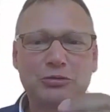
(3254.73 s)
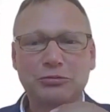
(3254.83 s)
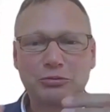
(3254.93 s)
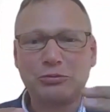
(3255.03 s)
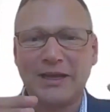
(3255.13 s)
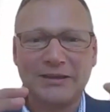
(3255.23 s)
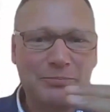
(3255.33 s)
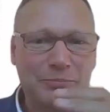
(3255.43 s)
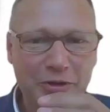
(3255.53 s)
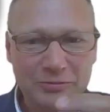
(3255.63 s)
do like the
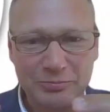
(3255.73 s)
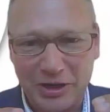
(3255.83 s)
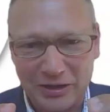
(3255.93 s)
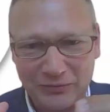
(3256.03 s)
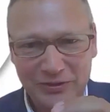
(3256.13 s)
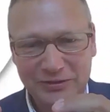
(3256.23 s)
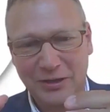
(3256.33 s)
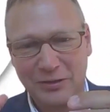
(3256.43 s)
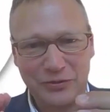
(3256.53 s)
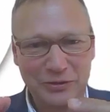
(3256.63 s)
product market fit kind
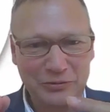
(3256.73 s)
of thing,